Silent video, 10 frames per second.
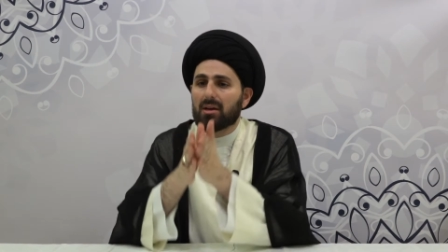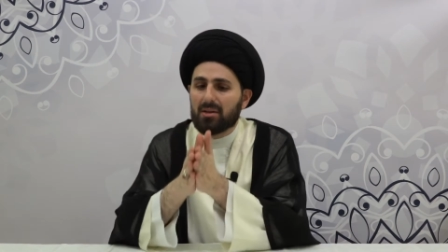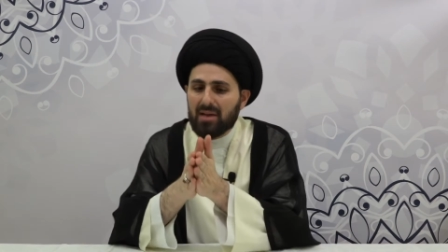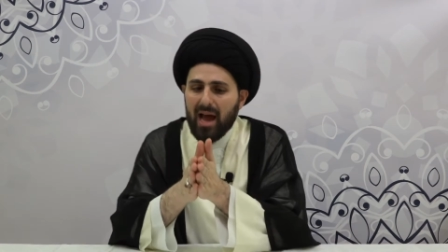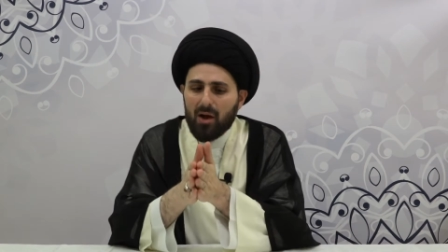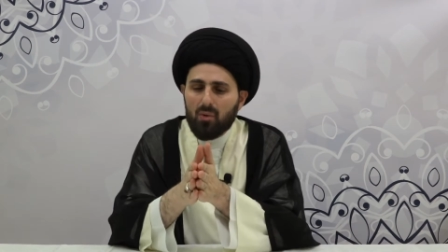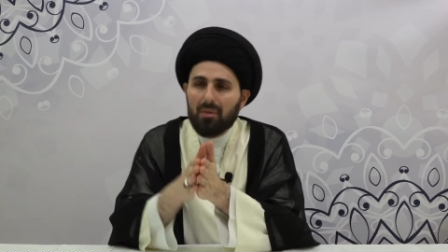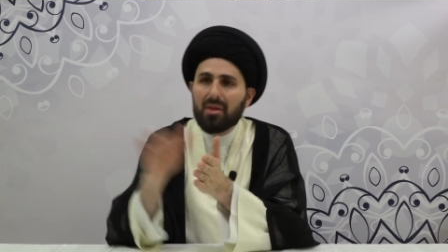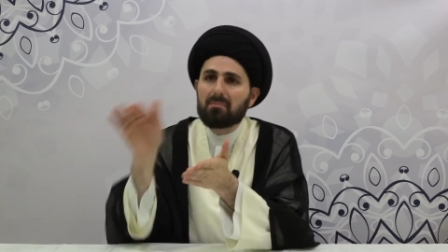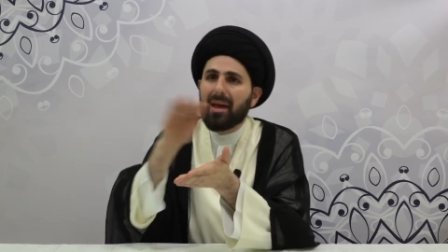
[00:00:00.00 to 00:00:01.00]
Now,
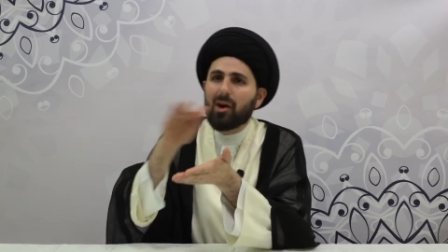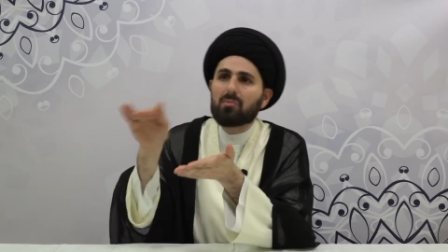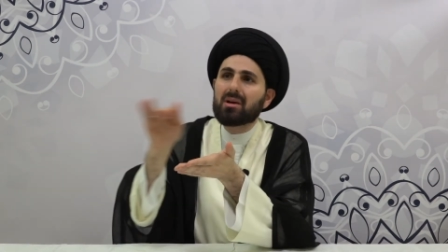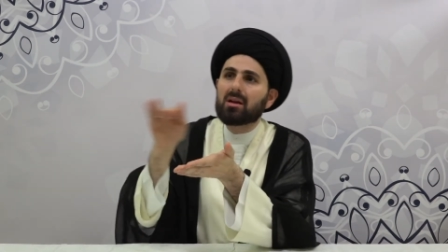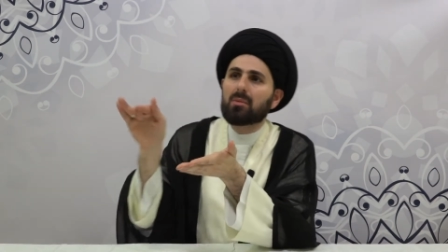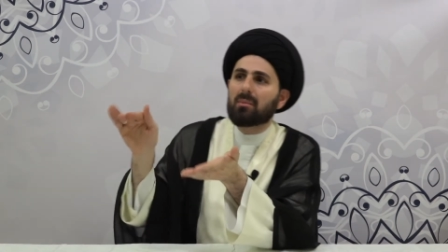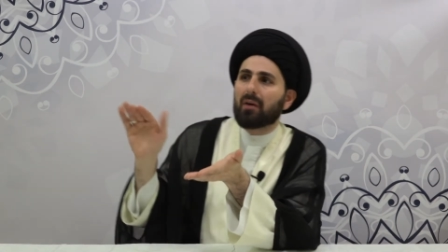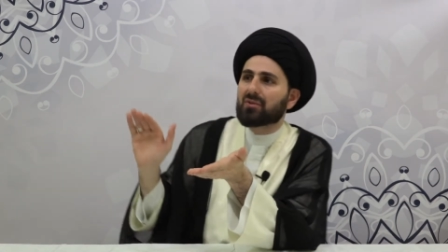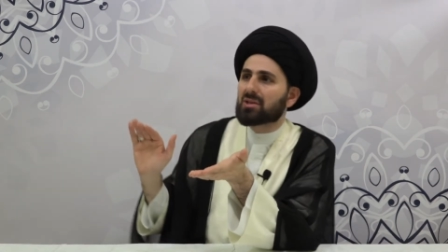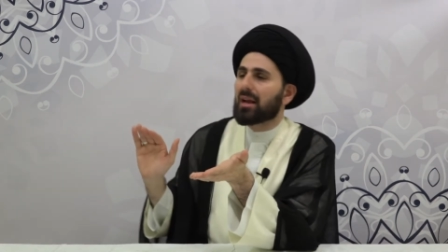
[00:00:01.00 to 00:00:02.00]
the bare minimum
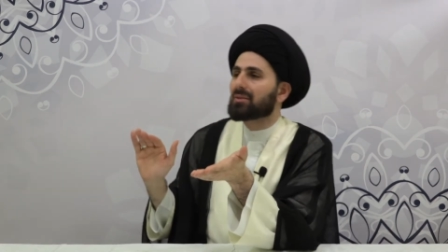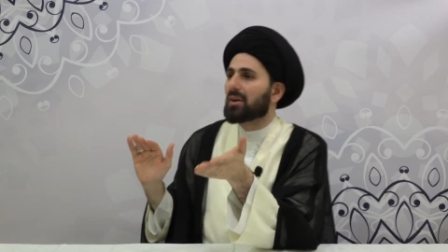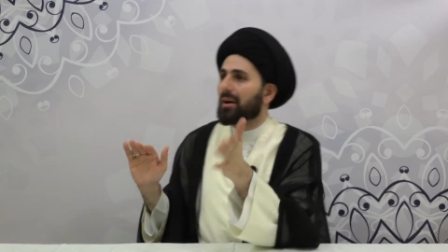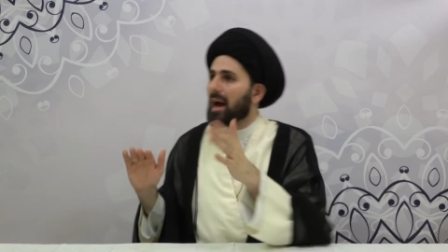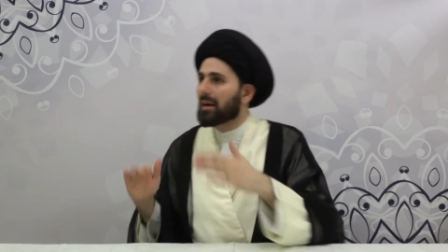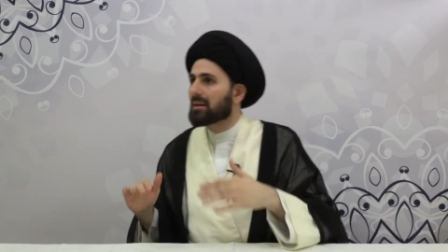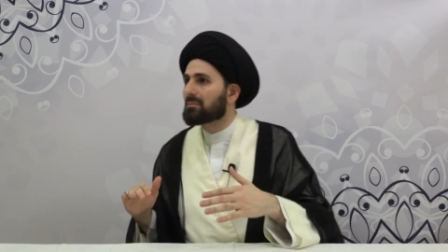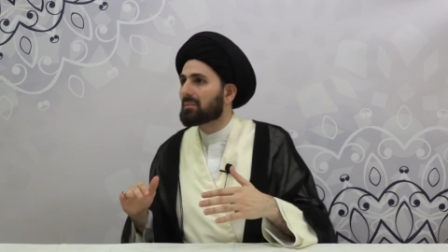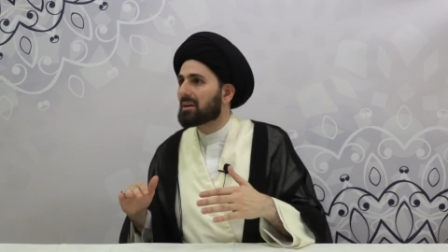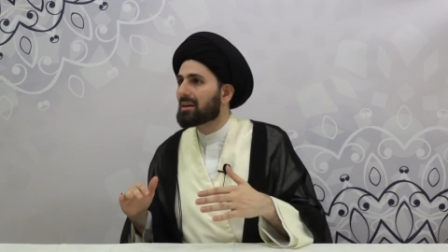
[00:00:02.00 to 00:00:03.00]
of Silatul Rahim
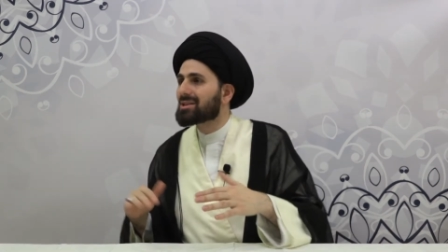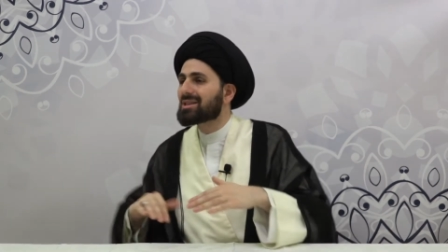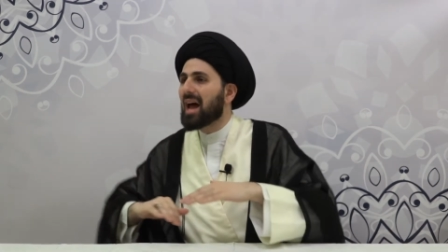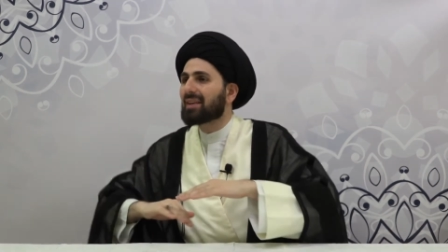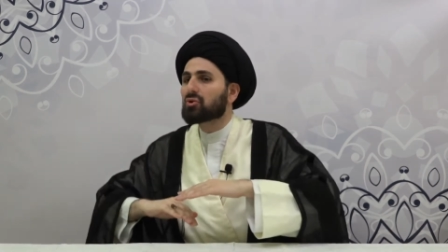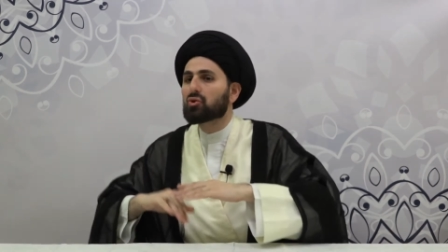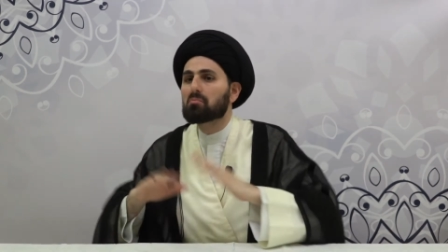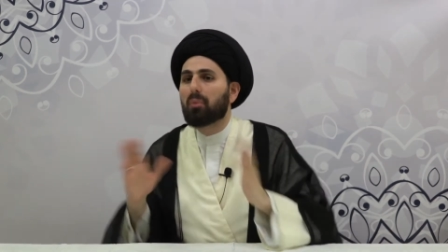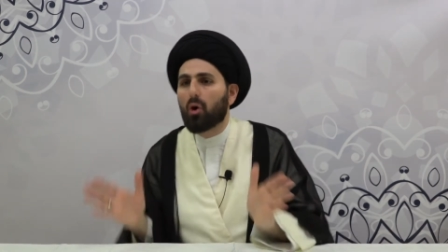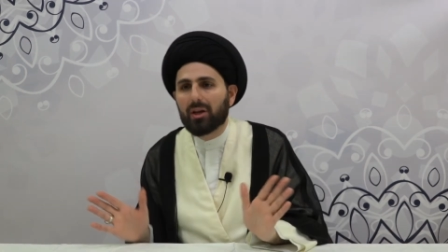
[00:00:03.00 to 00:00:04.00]
is not to
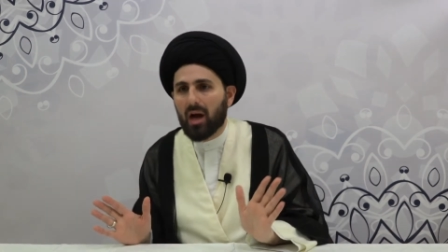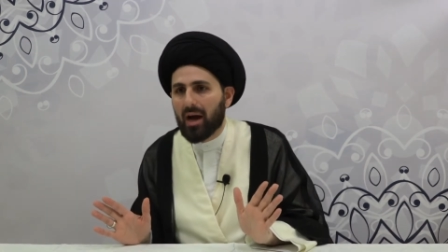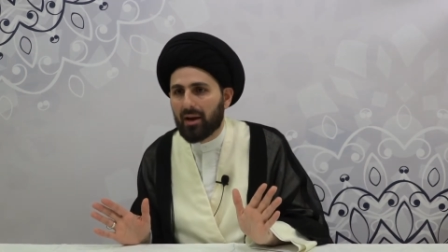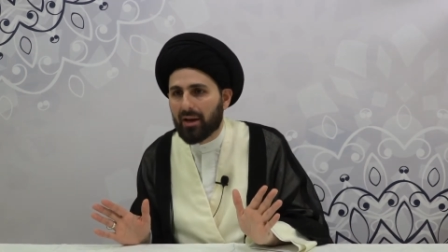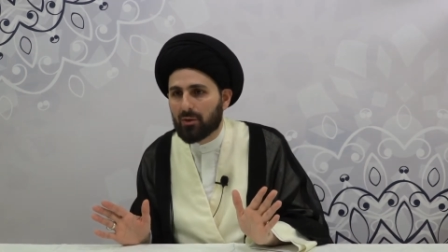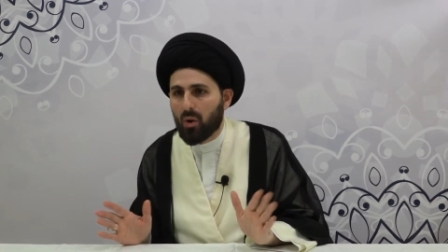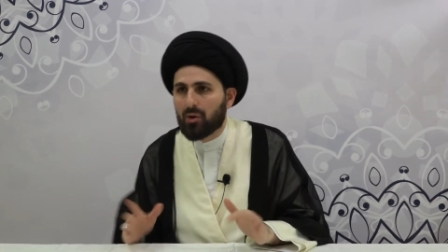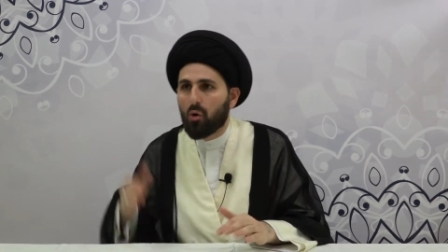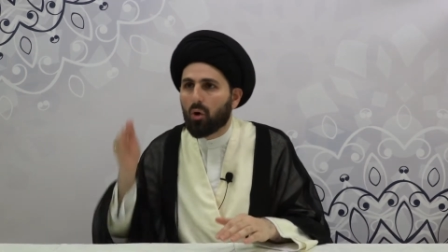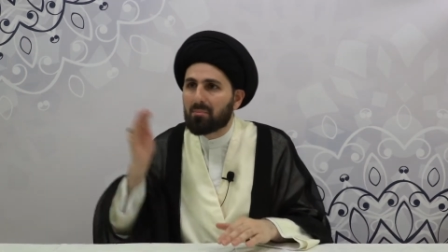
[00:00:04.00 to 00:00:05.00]
boycott anyone
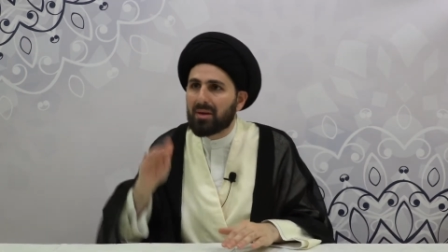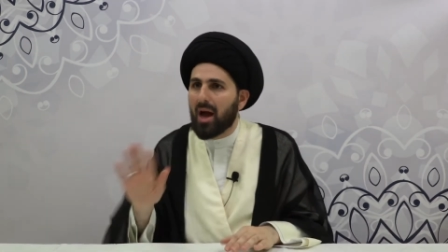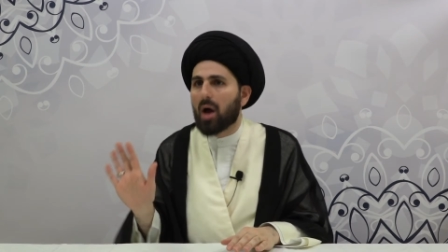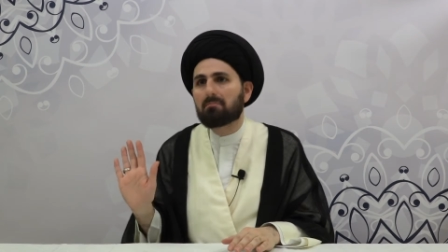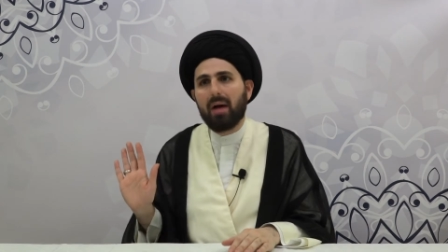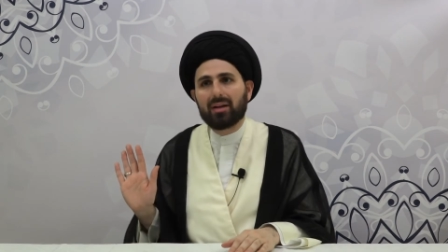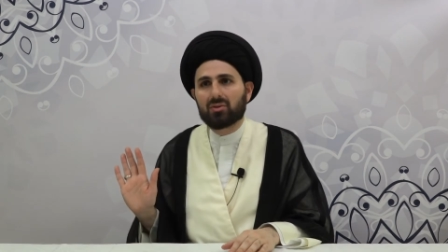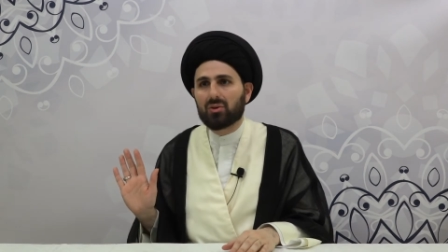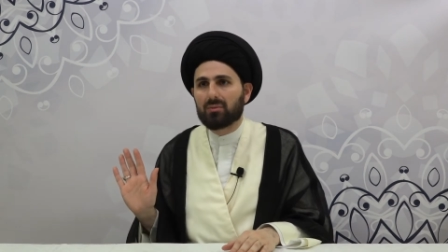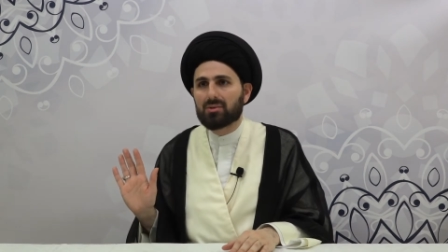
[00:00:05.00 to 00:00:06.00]
or be on bad
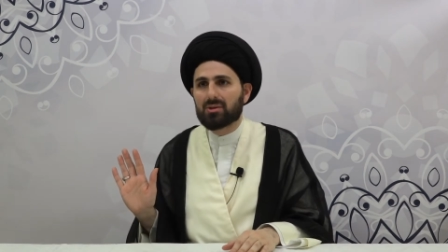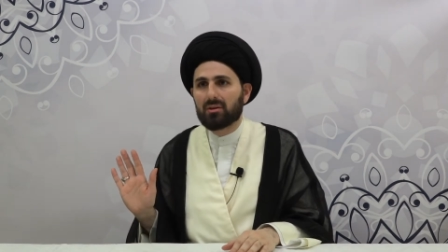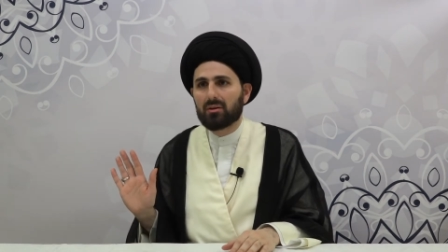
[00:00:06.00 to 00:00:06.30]
terms.